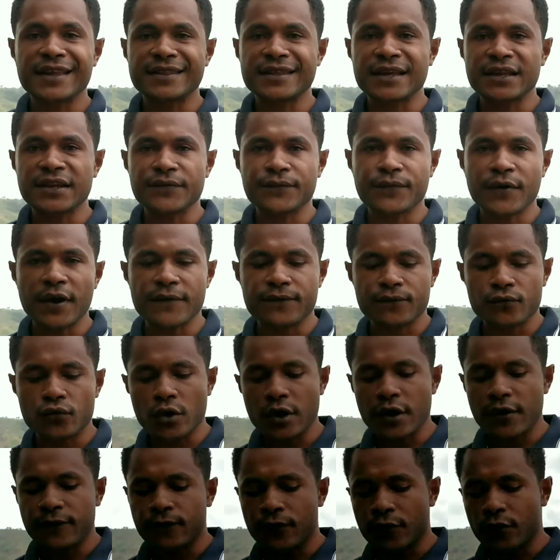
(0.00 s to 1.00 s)
35
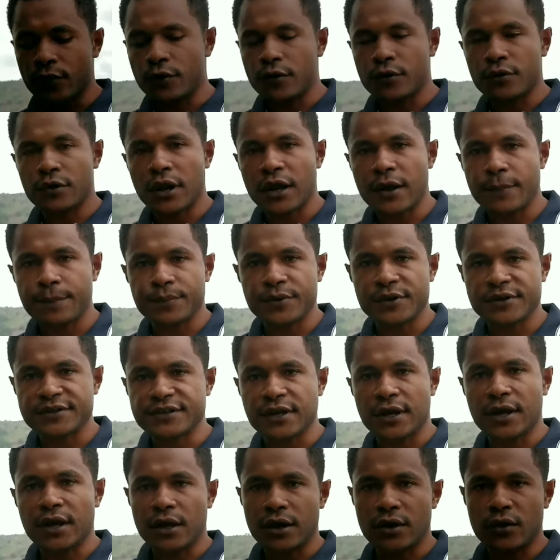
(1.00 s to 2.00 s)
to for the picture
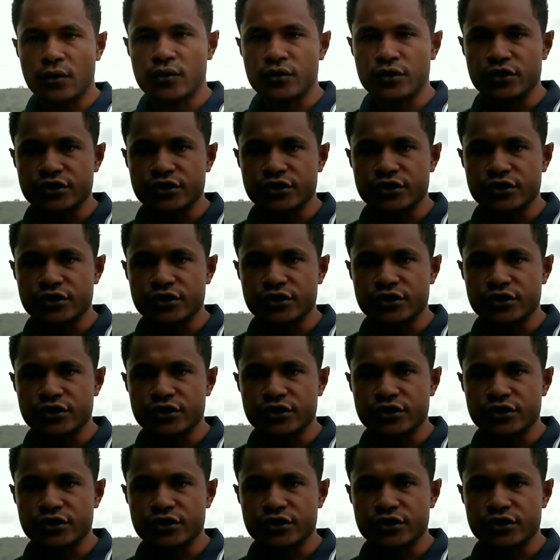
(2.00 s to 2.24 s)
alone.